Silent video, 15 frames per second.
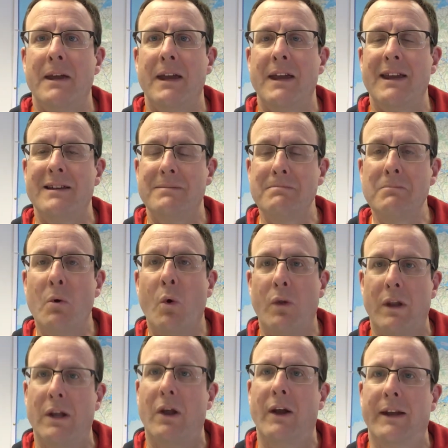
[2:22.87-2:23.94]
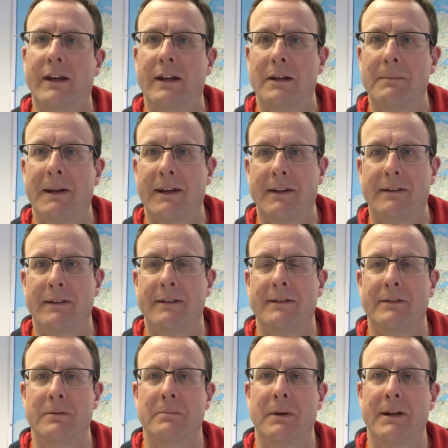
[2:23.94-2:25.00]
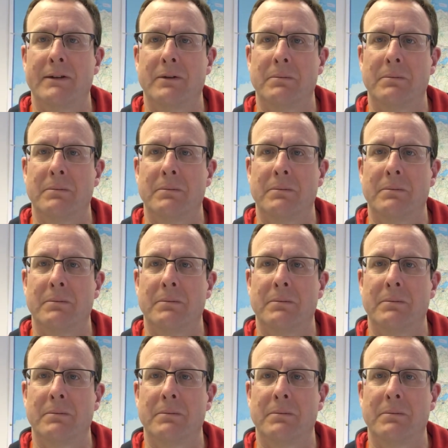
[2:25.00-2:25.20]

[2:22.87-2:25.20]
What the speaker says: is more than likely going to make his decision based